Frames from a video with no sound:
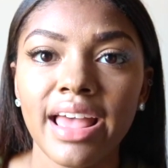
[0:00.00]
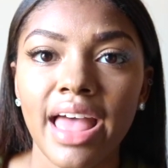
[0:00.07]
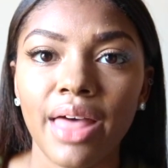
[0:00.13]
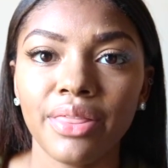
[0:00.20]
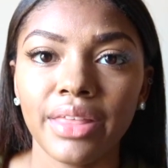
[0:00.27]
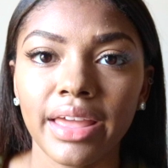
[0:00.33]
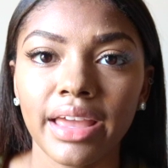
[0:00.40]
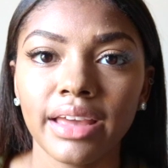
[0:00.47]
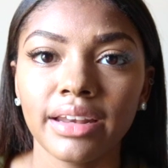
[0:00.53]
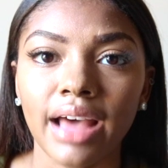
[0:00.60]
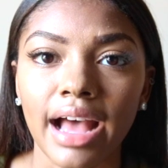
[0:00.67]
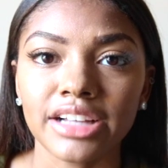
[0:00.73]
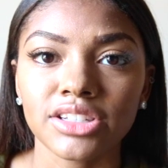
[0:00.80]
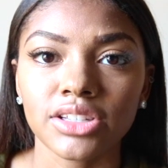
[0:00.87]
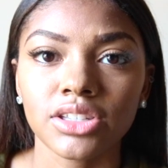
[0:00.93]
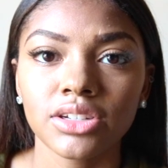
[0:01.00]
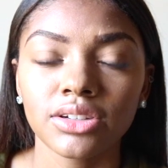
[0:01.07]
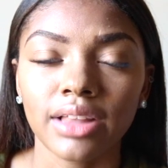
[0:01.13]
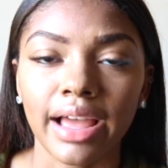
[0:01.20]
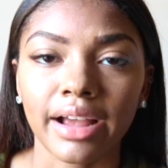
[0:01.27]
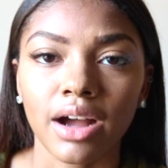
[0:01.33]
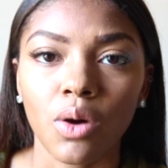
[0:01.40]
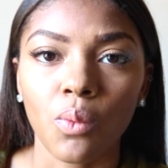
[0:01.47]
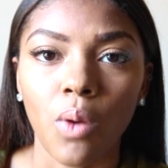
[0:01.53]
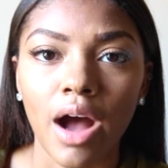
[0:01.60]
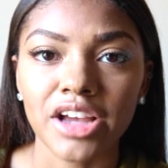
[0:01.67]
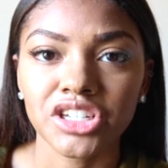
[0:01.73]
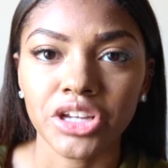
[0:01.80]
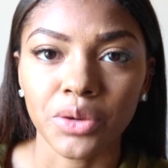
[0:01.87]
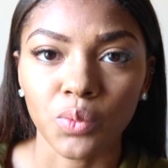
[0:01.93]
And then I just do like a
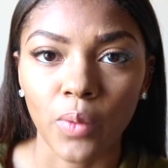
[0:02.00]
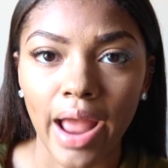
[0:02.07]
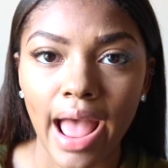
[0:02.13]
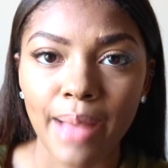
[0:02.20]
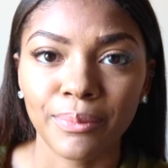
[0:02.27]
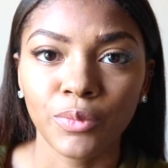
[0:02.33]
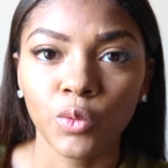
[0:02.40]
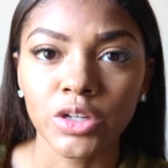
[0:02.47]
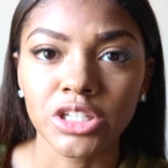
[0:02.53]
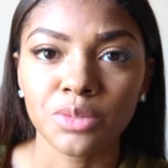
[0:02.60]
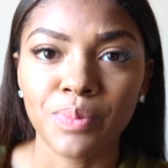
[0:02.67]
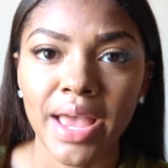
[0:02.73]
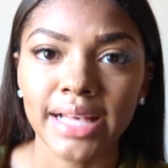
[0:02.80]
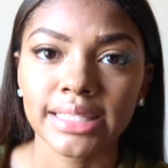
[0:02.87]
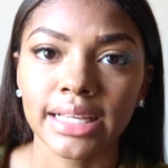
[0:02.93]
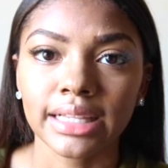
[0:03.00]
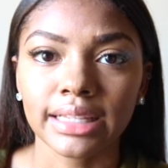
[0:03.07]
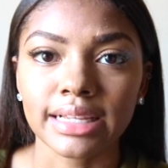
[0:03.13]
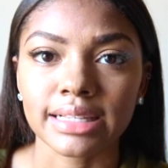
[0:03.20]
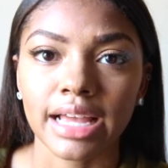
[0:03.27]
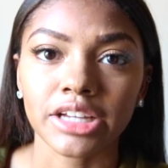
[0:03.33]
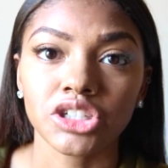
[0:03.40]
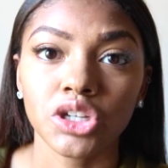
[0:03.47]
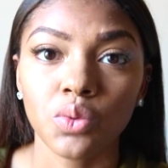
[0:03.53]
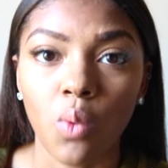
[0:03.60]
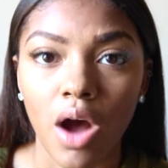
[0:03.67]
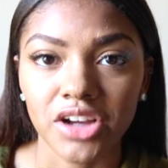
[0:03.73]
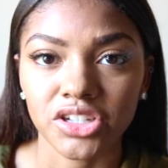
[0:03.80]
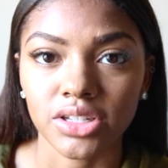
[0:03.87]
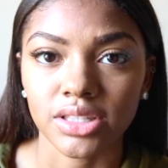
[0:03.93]
wash and wrap, which basically is like she
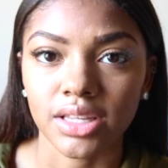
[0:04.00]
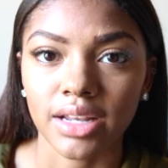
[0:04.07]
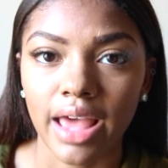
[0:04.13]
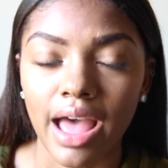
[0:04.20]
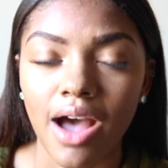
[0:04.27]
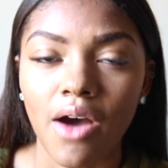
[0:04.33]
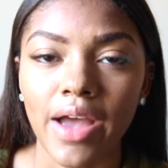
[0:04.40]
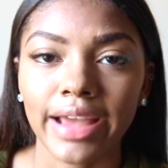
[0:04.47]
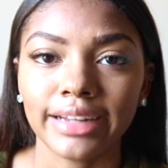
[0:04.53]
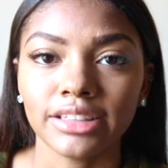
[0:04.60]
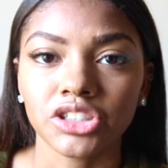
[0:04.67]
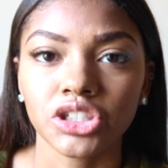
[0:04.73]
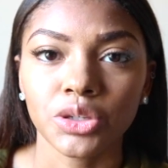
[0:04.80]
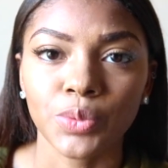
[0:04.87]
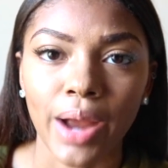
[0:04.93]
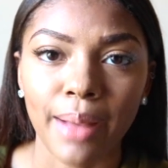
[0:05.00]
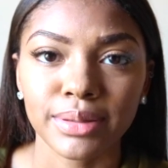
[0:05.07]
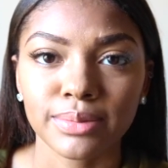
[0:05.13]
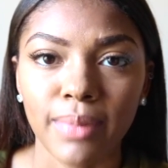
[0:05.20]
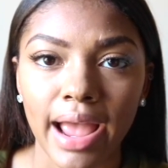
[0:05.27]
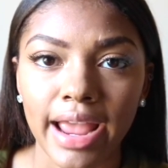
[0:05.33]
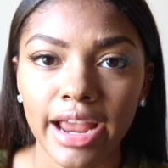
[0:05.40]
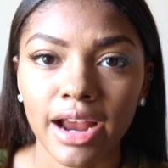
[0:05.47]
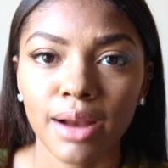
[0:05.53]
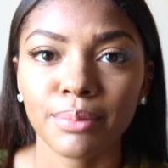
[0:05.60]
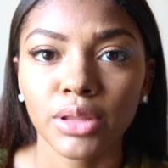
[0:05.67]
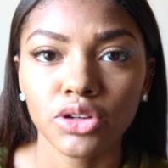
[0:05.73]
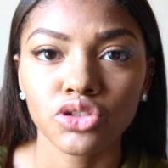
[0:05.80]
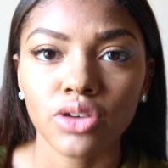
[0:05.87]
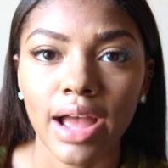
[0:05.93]
washes it out and she wraps my hair,
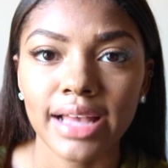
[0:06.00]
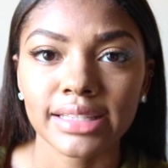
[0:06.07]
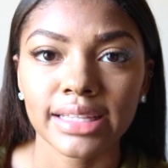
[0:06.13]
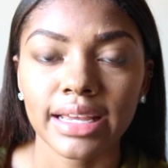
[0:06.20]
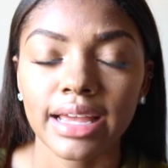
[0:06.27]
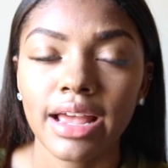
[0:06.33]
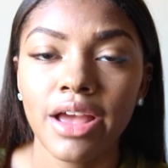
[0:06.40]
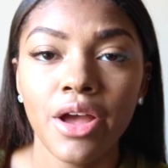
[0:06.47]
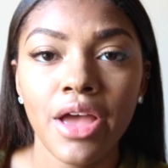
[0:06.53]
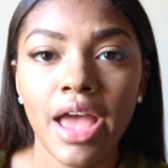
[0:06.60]
blow dries it,